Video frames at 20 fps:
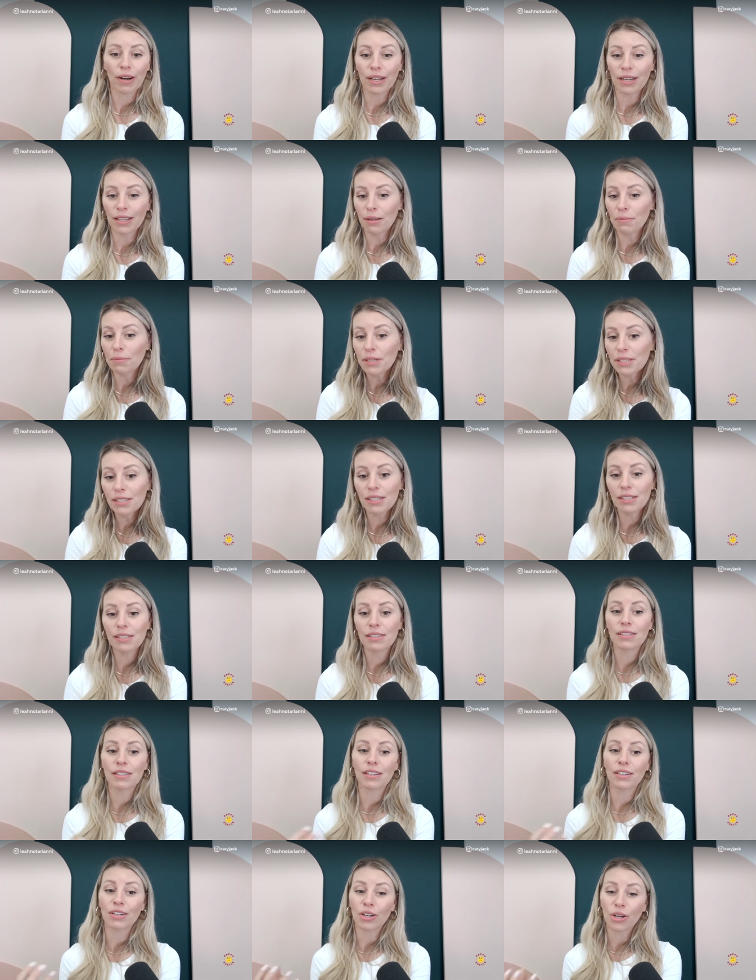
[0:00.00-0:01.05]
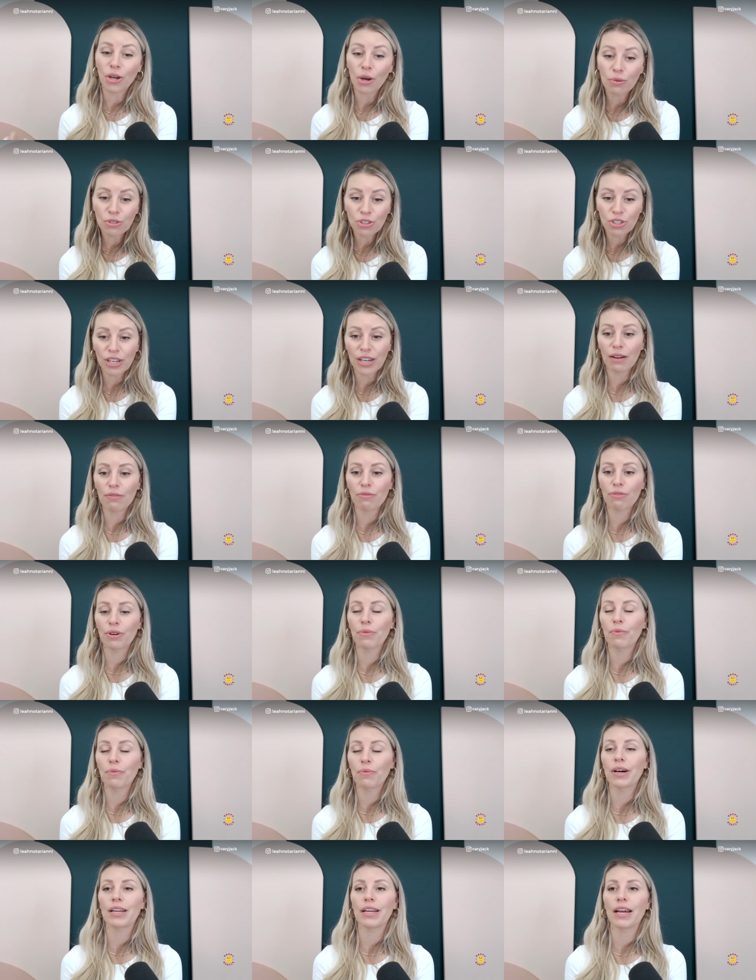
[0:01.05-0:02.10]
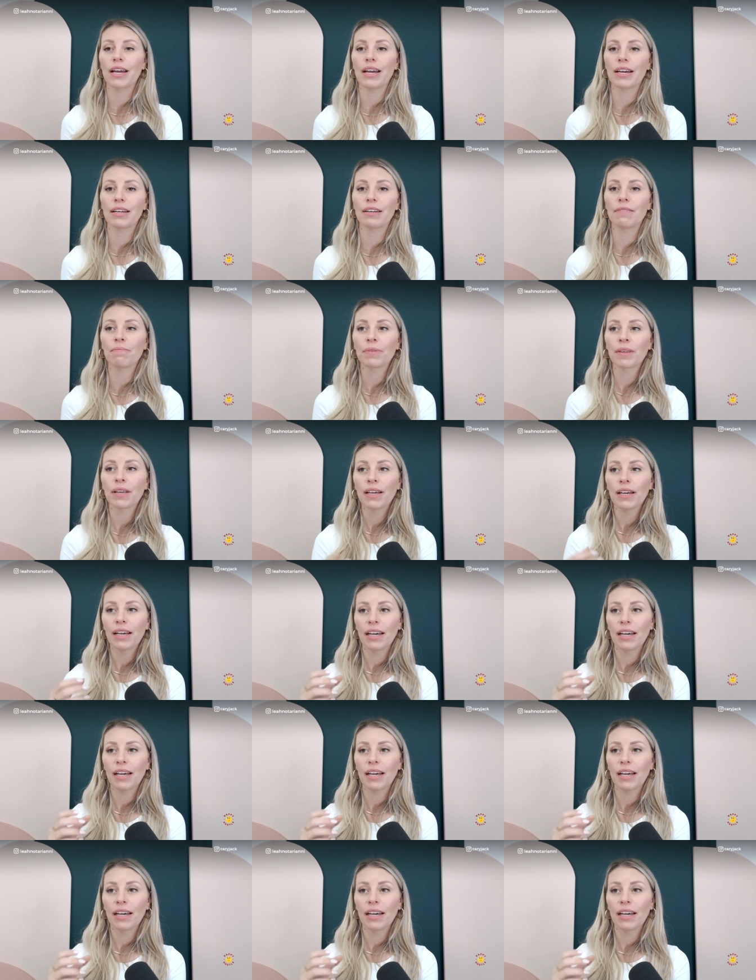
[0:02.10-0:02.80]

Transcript: running mm. the business and coaching everyone. And